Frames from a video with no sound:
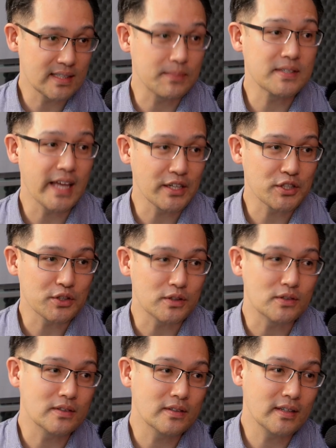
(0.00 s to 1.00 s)

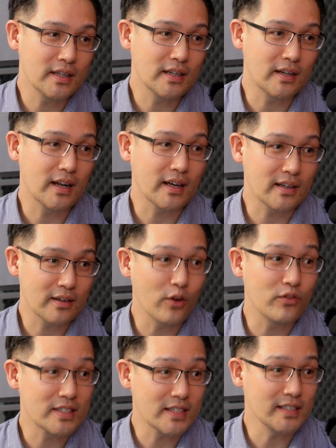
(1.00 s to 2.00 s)
substantial, like
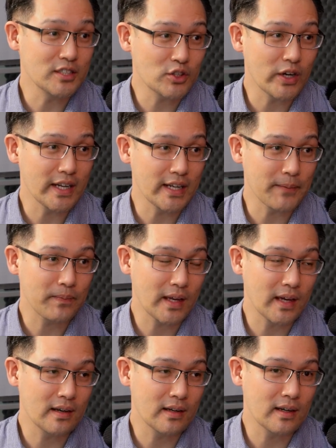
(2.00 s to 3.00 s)
overseas training,
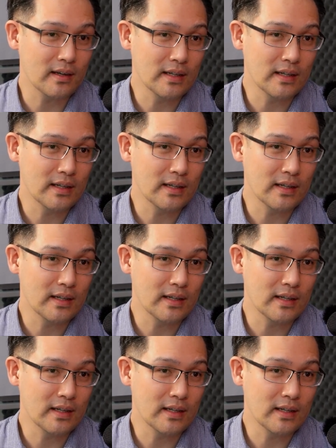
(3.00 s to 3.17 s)
and